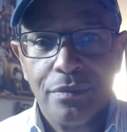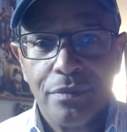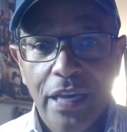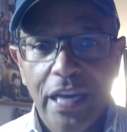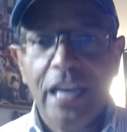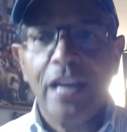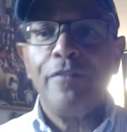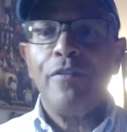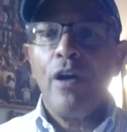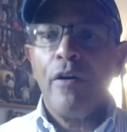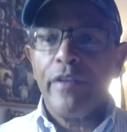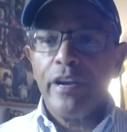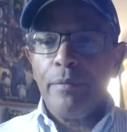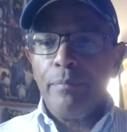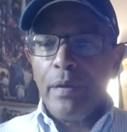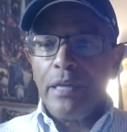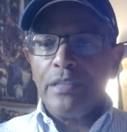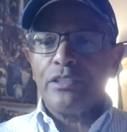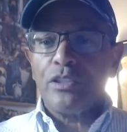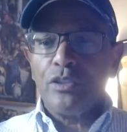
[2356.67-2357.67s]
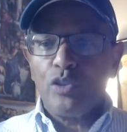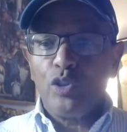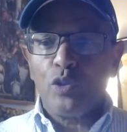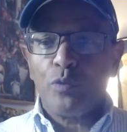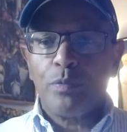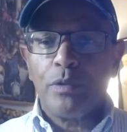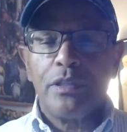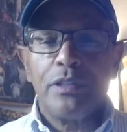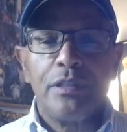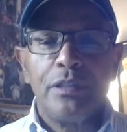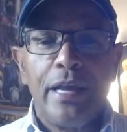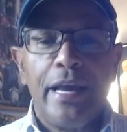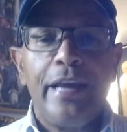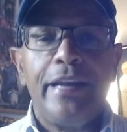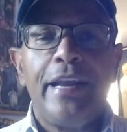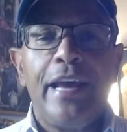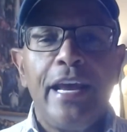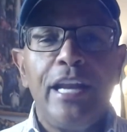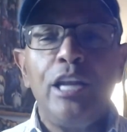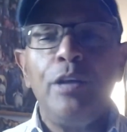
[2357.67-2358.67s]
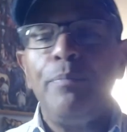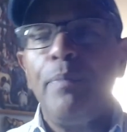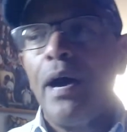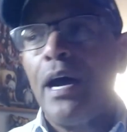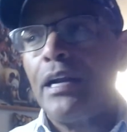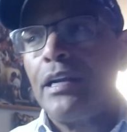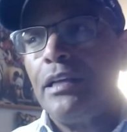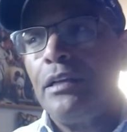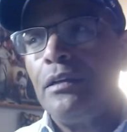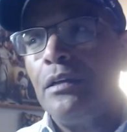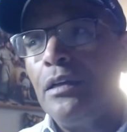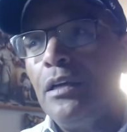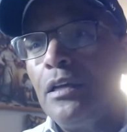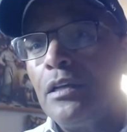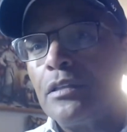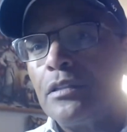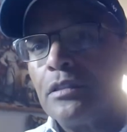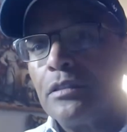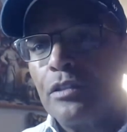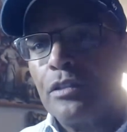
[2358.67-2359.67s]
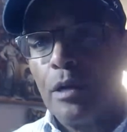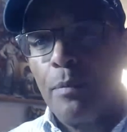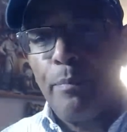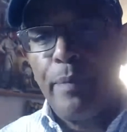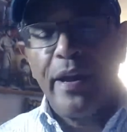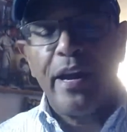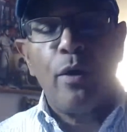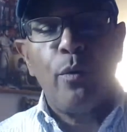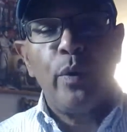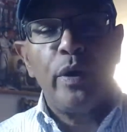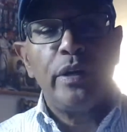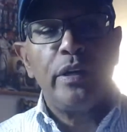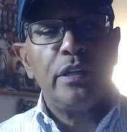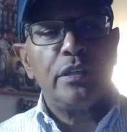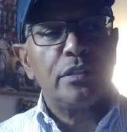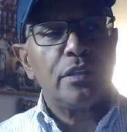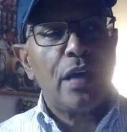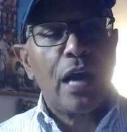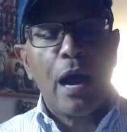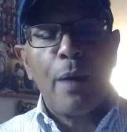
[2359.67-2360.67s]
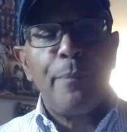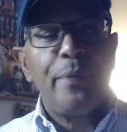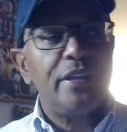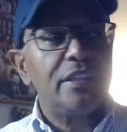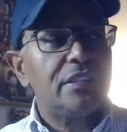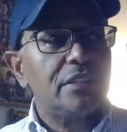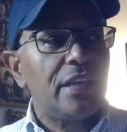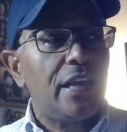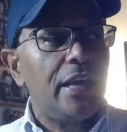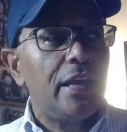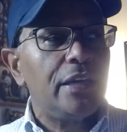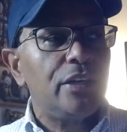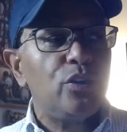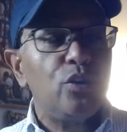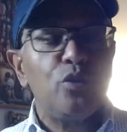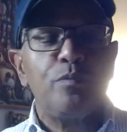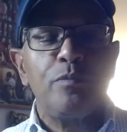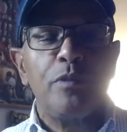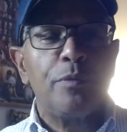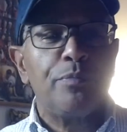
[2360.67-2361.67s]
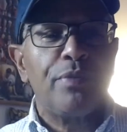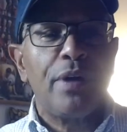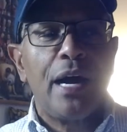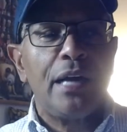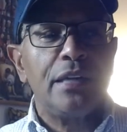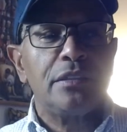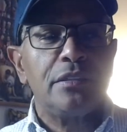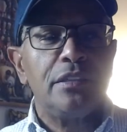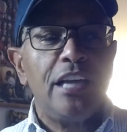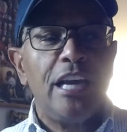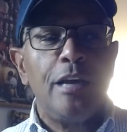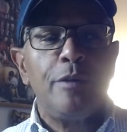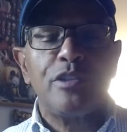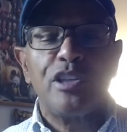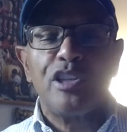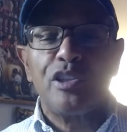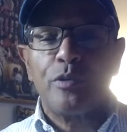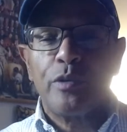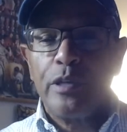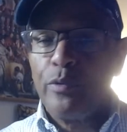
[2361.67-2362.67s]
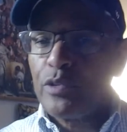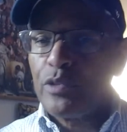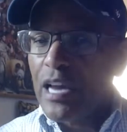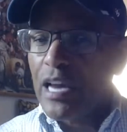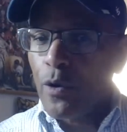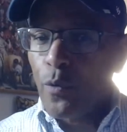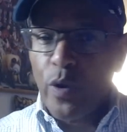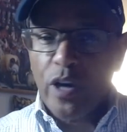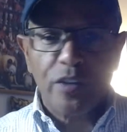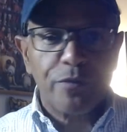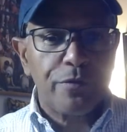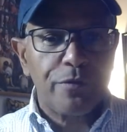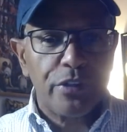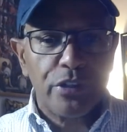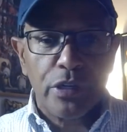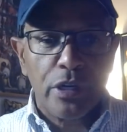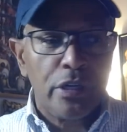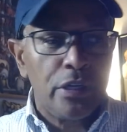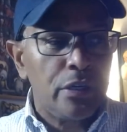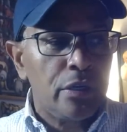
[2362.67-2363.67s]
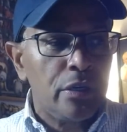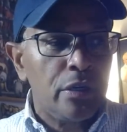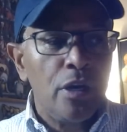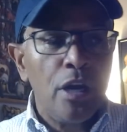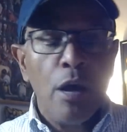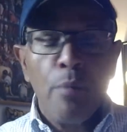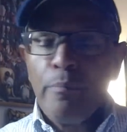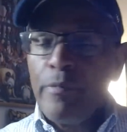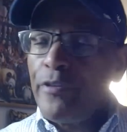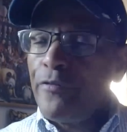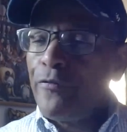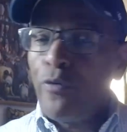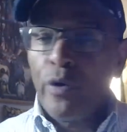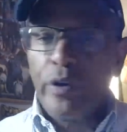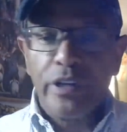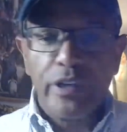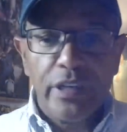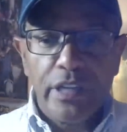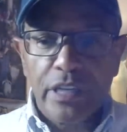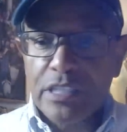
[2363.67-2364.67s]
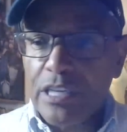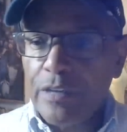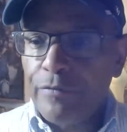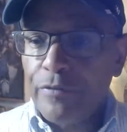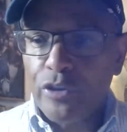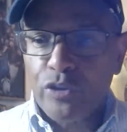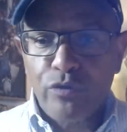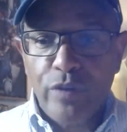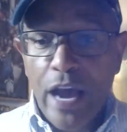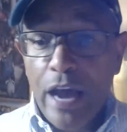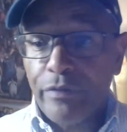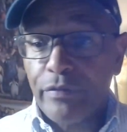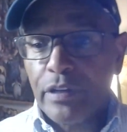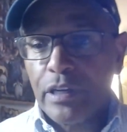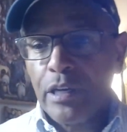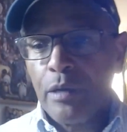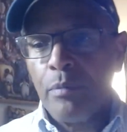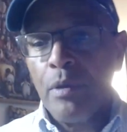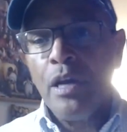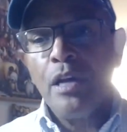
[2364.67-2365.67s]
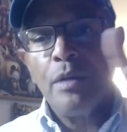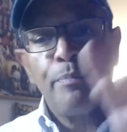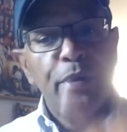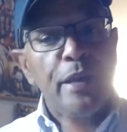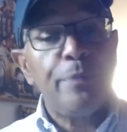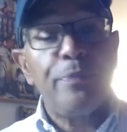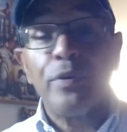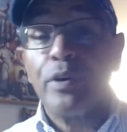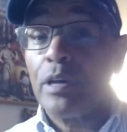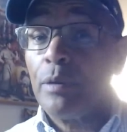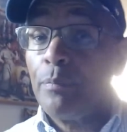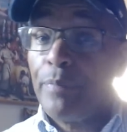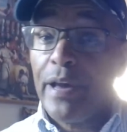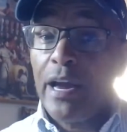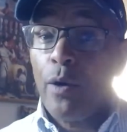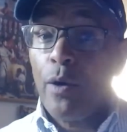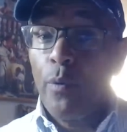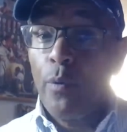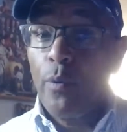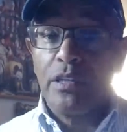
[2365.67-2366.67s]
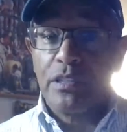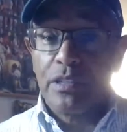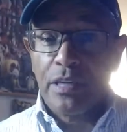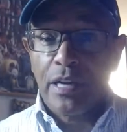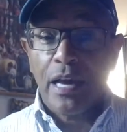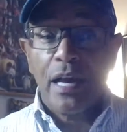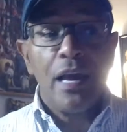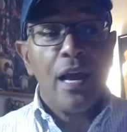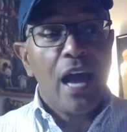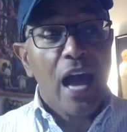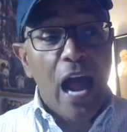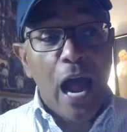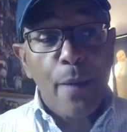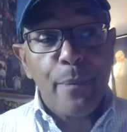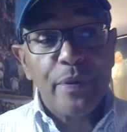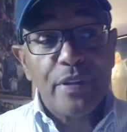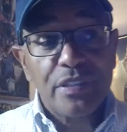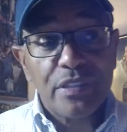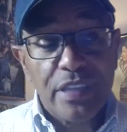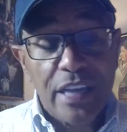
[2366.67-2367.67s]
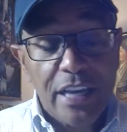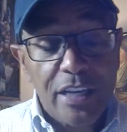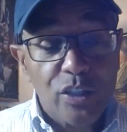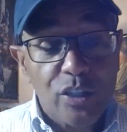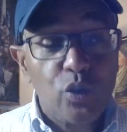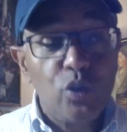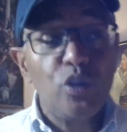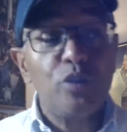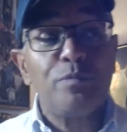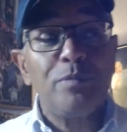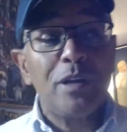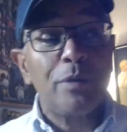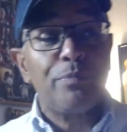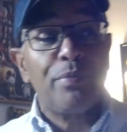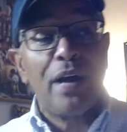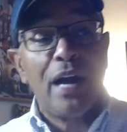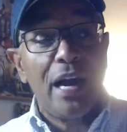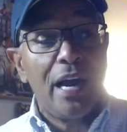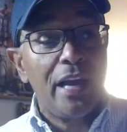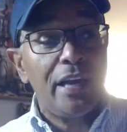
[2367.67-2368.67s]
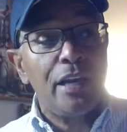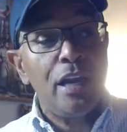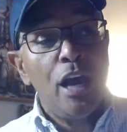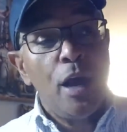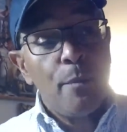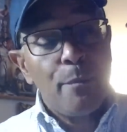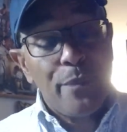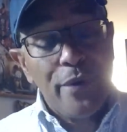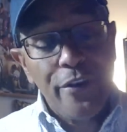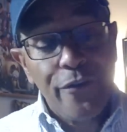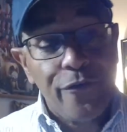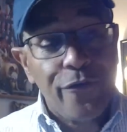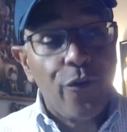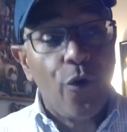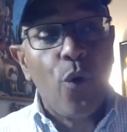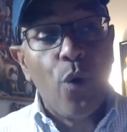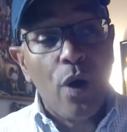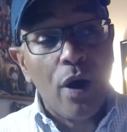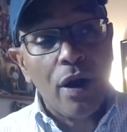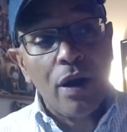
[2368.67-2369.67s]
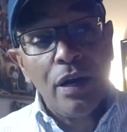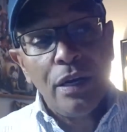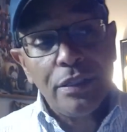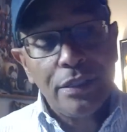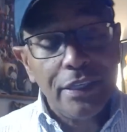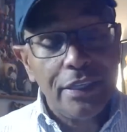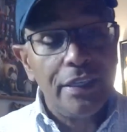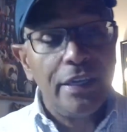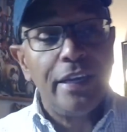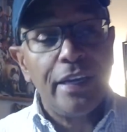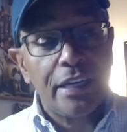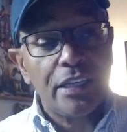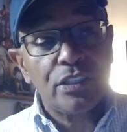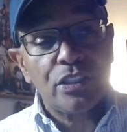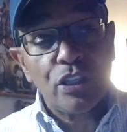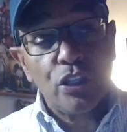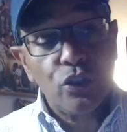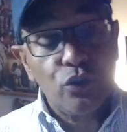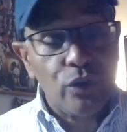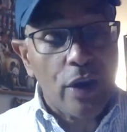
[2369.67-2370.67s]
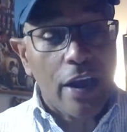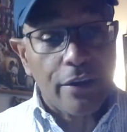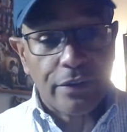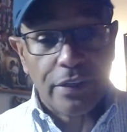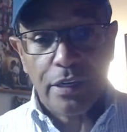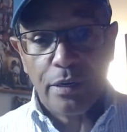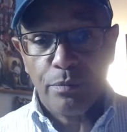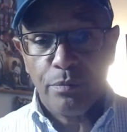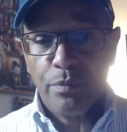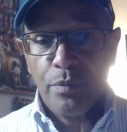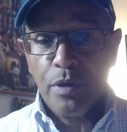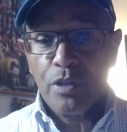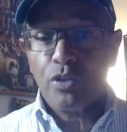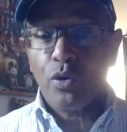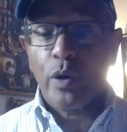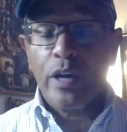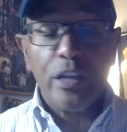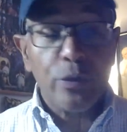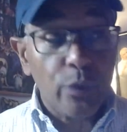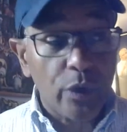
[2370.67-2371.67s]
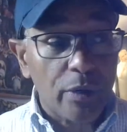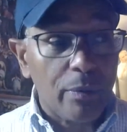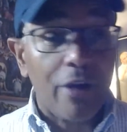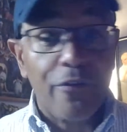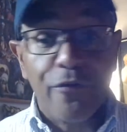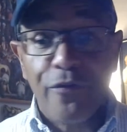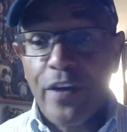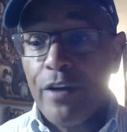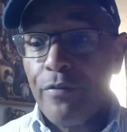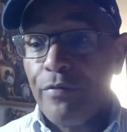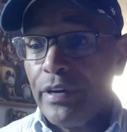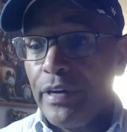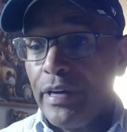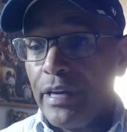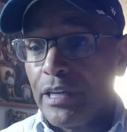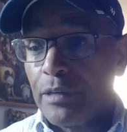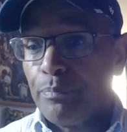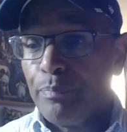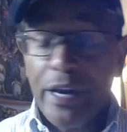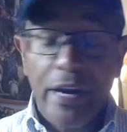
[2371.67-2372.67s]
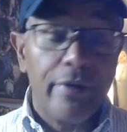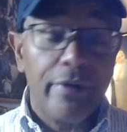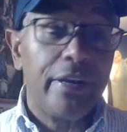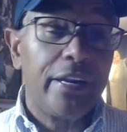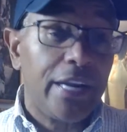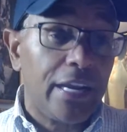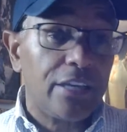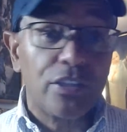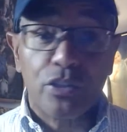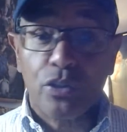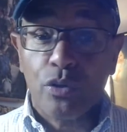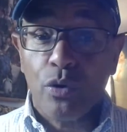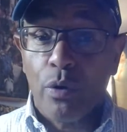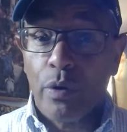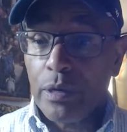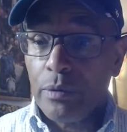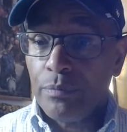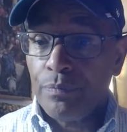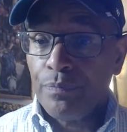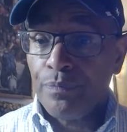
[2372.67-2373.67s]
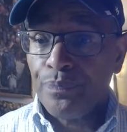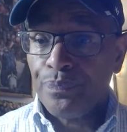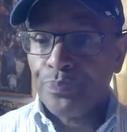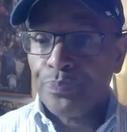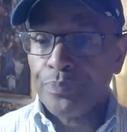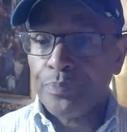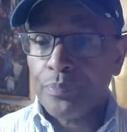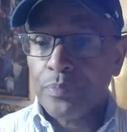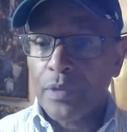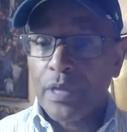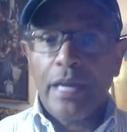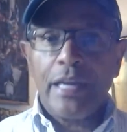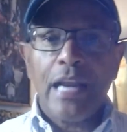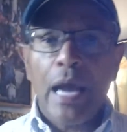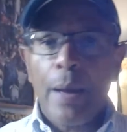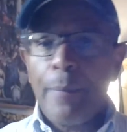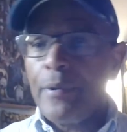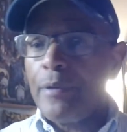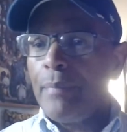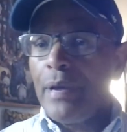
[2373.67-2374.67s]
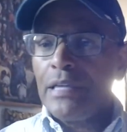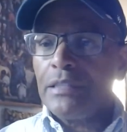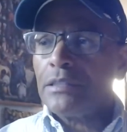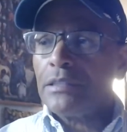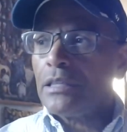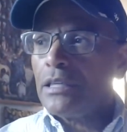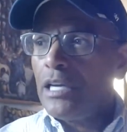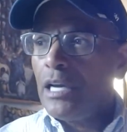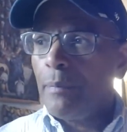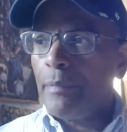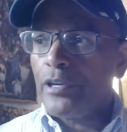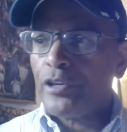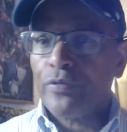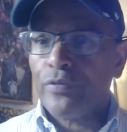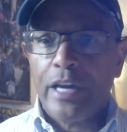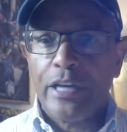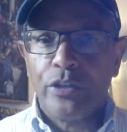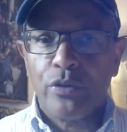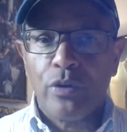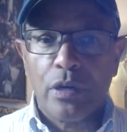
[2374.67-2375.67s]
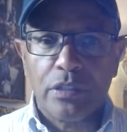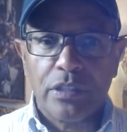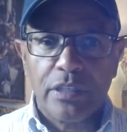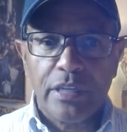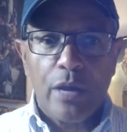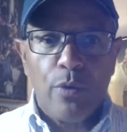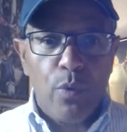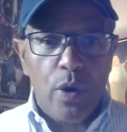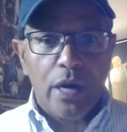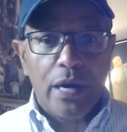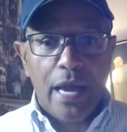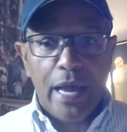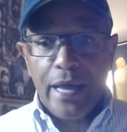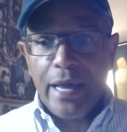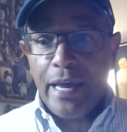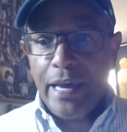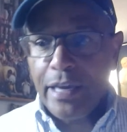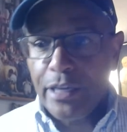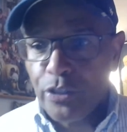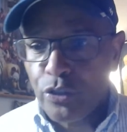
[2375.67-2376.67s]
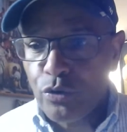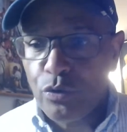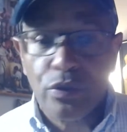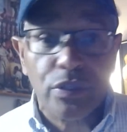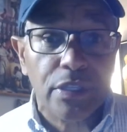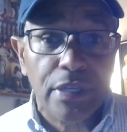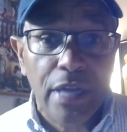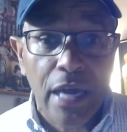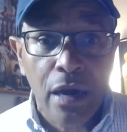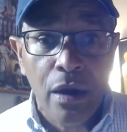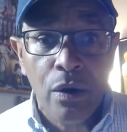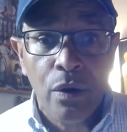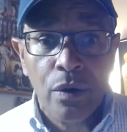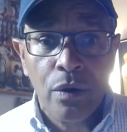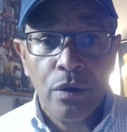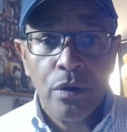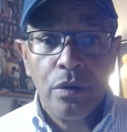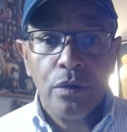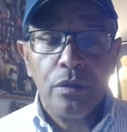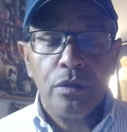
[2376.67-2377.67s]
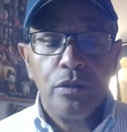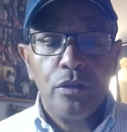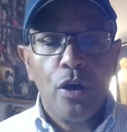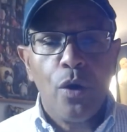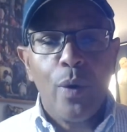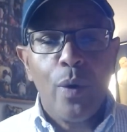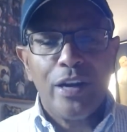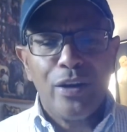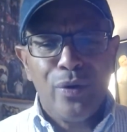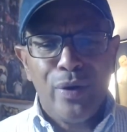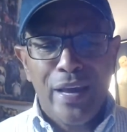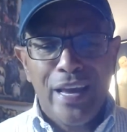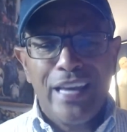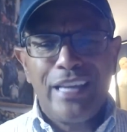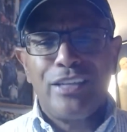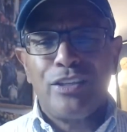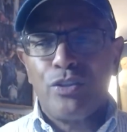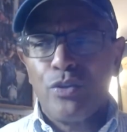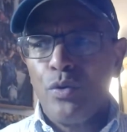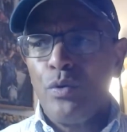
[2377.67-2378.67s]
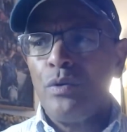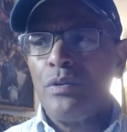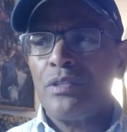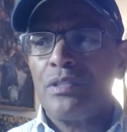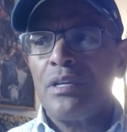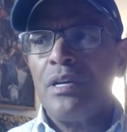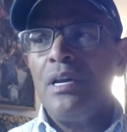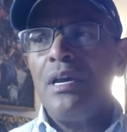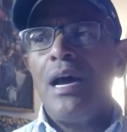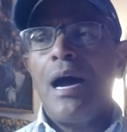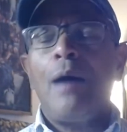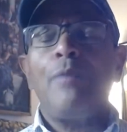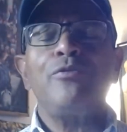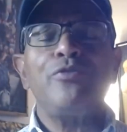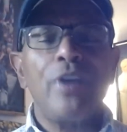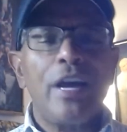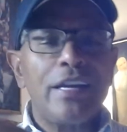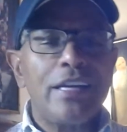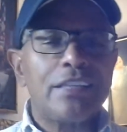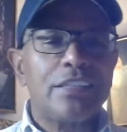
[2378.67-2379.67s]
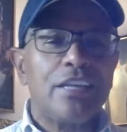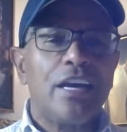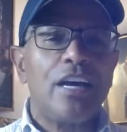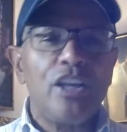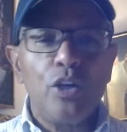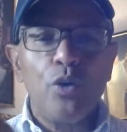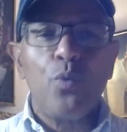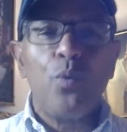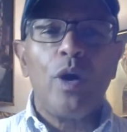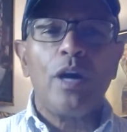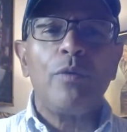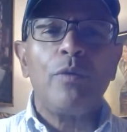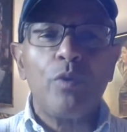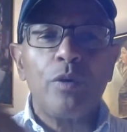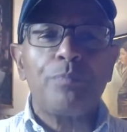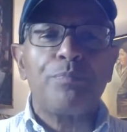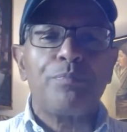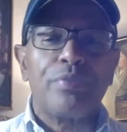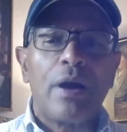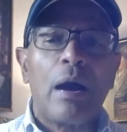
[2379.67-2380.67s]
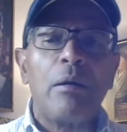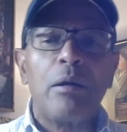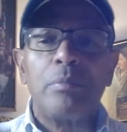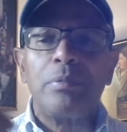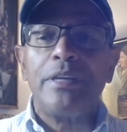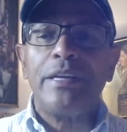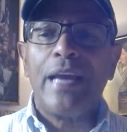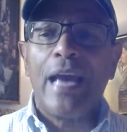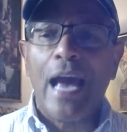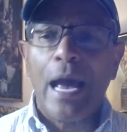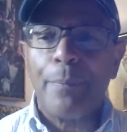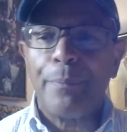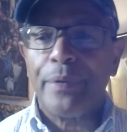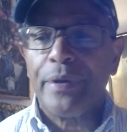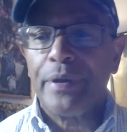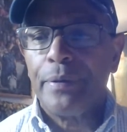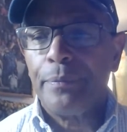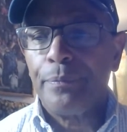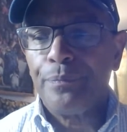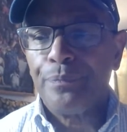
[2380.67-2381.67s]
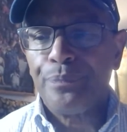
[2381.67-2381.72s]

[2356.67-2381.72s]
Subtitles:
And I've already mentioned Deuce, and anybody can bear witness. I've been saying Deuce McBride's name since he was at West Virginia, before the Knicks even drafted him. People can bear witness to that. I've been saying Deuce McBride before the Knicks drafted him. So he's one of my favorite Knicks, period, end of story. And I've been mentioning him in Trade Talk today. What, I hate Deuce now? No, I don't hate Deuce. I'm trying to tell you what would probably happen.